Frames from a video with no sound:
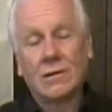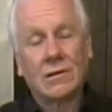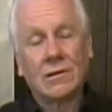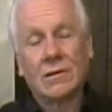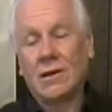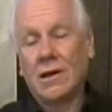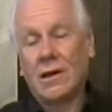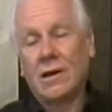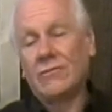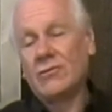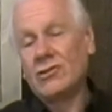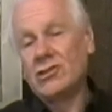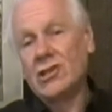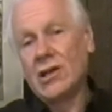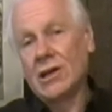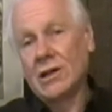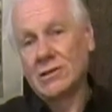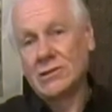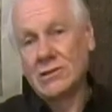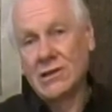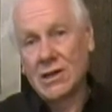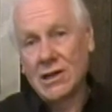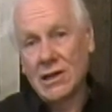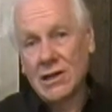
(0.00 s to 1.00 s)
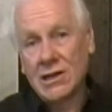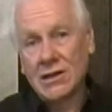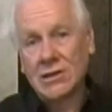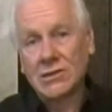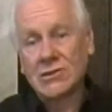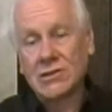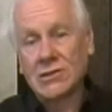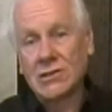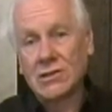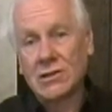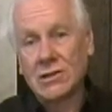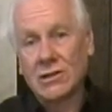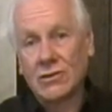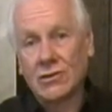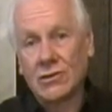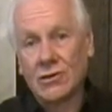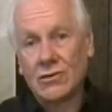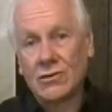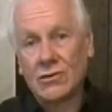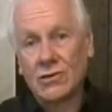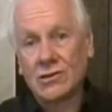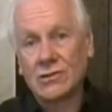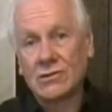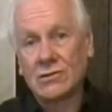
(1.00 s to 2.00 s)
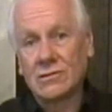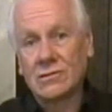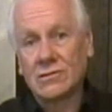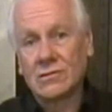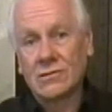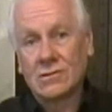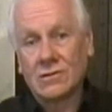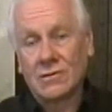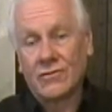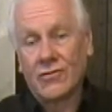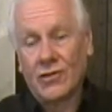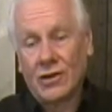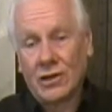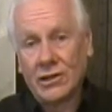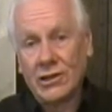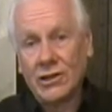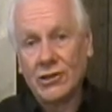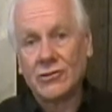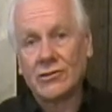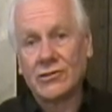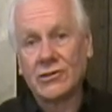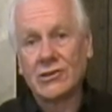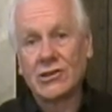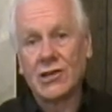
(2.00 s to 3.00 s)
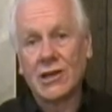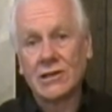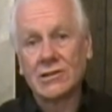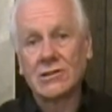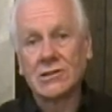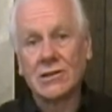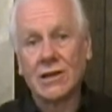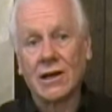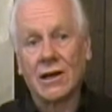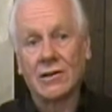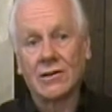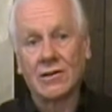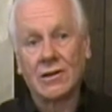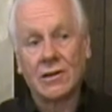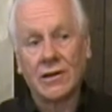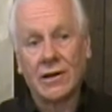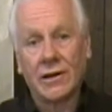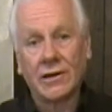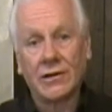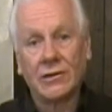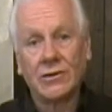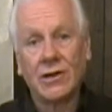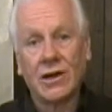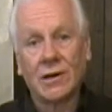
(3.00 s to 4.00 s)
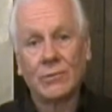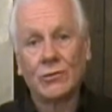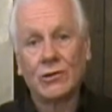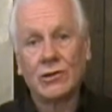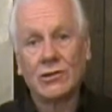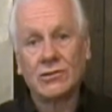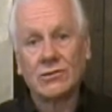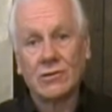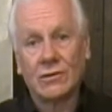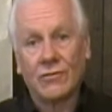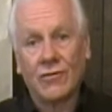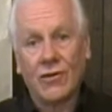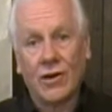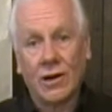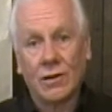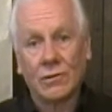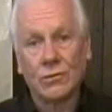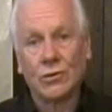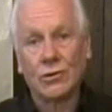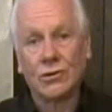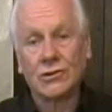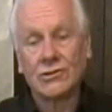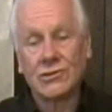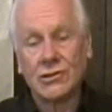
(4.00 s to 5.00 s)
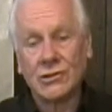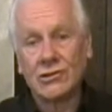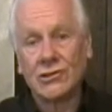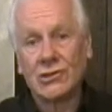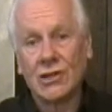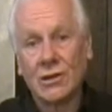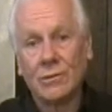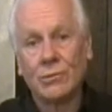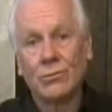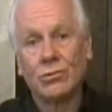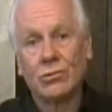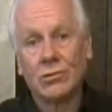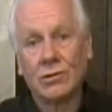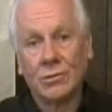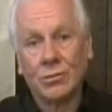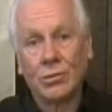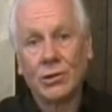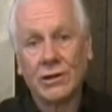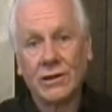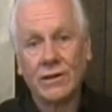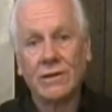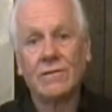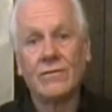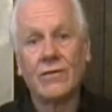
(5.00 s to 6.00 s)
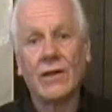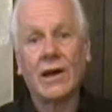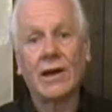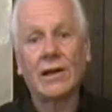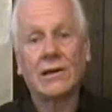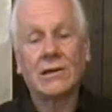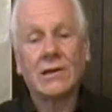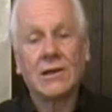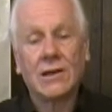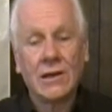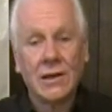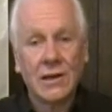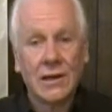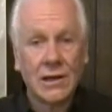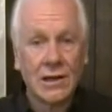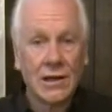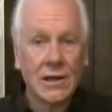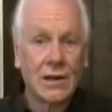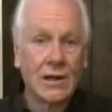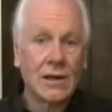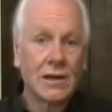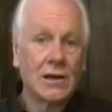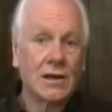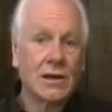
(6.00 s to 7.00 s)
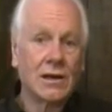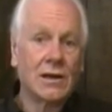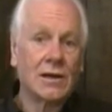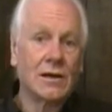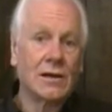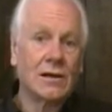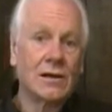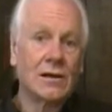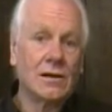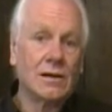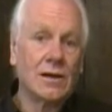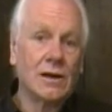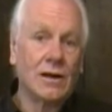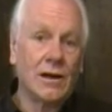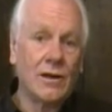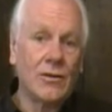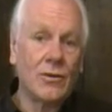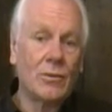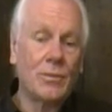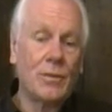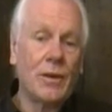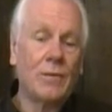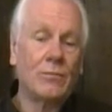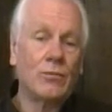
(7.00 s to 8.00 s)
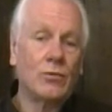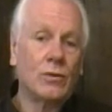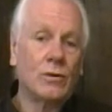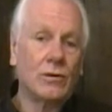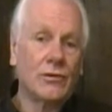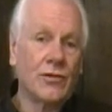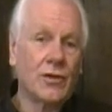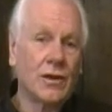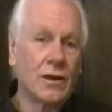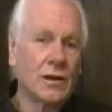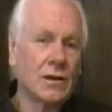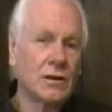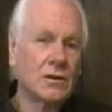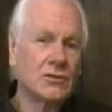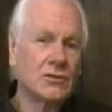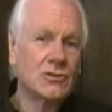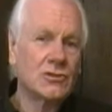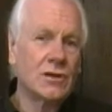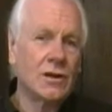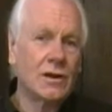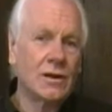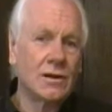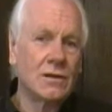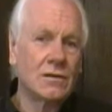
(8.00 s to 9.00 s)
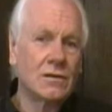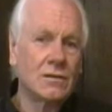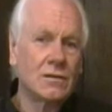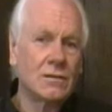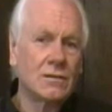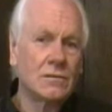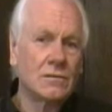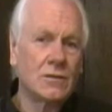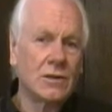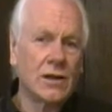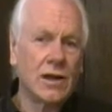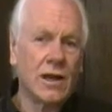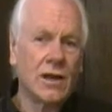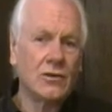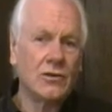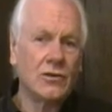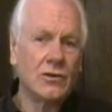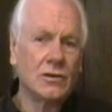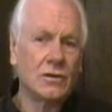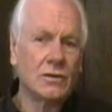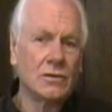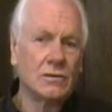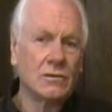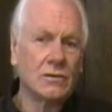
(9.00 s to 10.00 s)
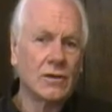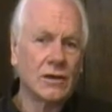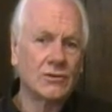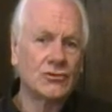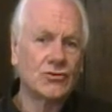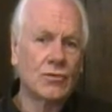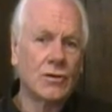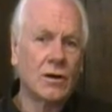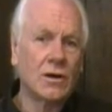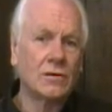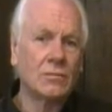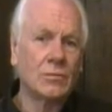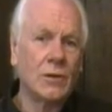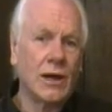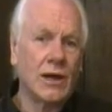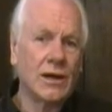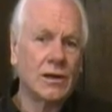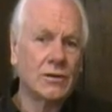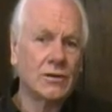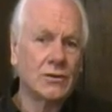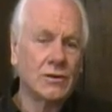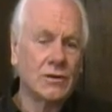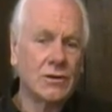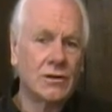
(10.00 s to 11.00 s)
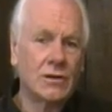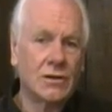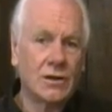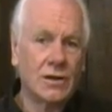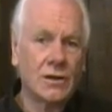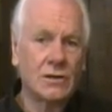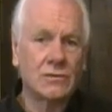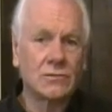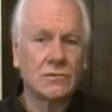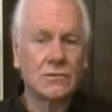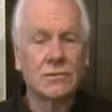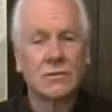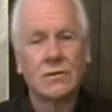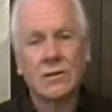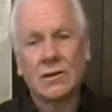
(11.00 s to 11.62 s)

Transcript: every chance he gets. And of course, if a leader says that, a lot of dummies, the followers, the sheep, will believe that. Other people will think start, well, hey, that's wrong, man. You're